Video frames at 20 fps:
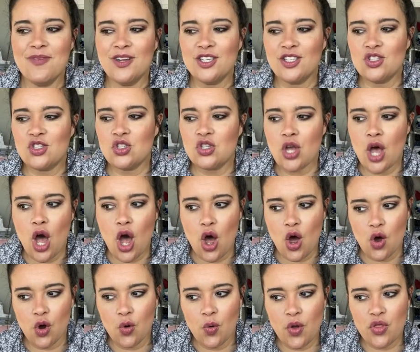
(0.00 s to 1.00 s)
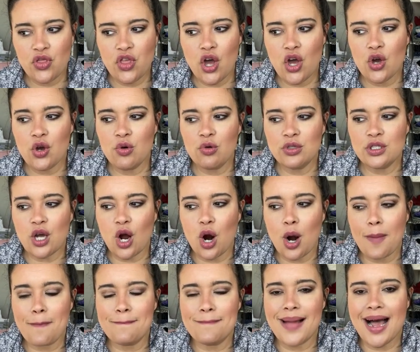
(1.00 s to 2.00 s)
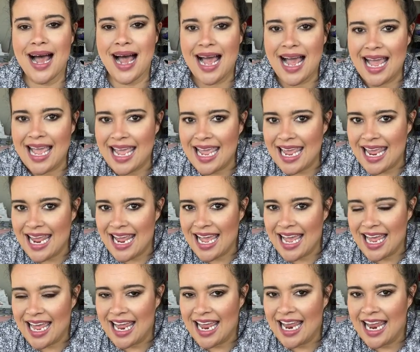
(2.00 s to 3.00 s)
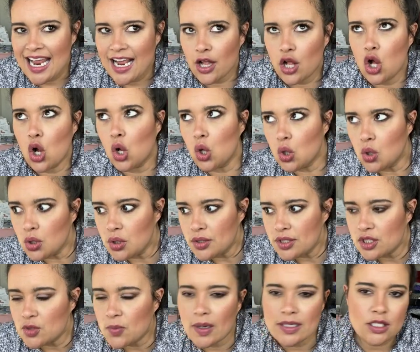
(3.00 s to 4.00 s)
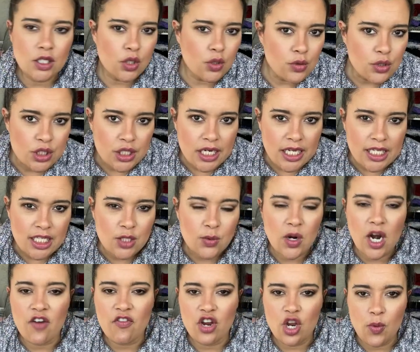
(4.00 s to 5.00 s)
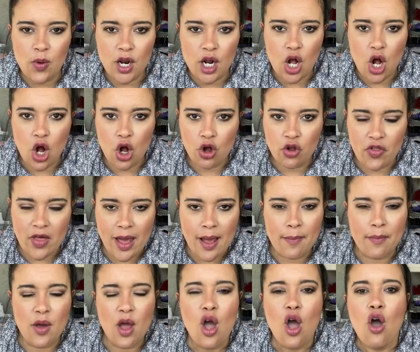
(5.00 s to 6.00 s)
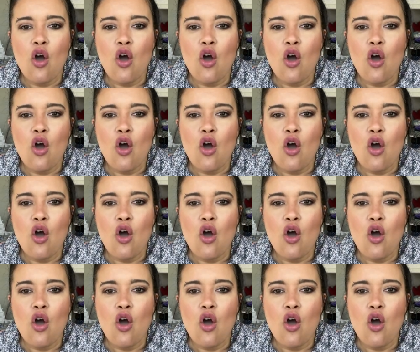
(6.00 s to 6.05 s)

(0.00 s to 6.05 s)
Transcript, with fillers: So those are my goals, resolutions, whatever you want to call them,